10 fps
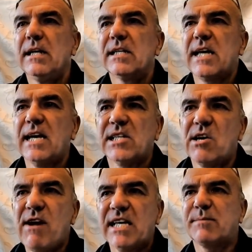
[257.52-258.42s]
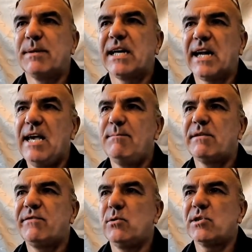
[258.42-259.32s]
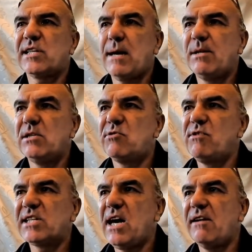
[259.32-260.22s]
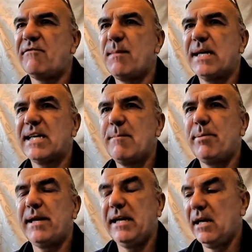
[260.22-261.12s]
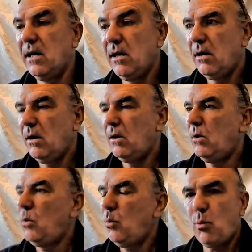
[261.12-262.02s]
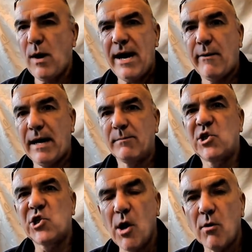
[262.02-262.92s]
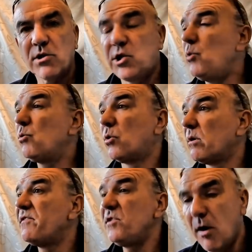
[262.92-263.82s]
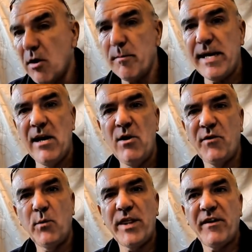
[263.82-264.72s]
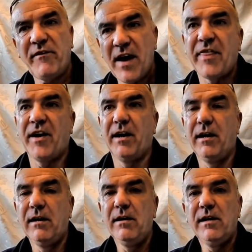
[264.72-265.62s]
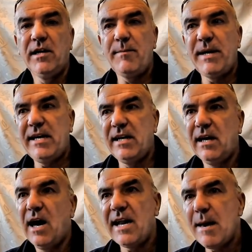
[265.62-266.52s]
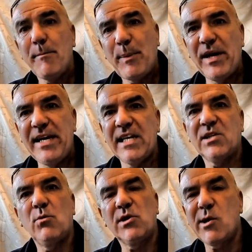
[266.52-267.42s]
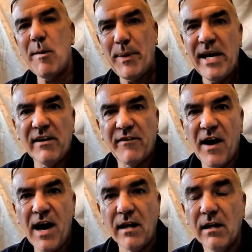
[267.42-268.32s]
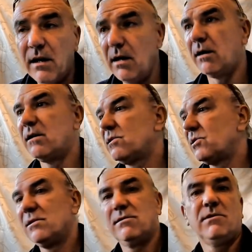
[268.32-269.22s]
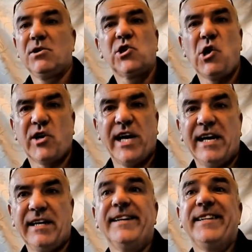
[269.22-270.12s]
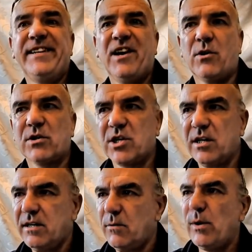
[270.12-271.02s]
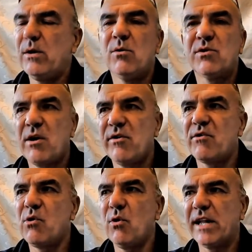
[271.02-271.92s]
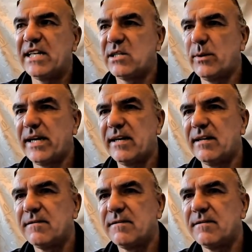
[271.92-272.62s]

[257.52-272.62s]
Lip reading: Sex harassment claims force Salmond to resign from SNP. Wow, I'm shocked you could have knocked me over with a feather. You mean an MP that's also a paedophile? Oh, shocking. Not. We all know they're all into it.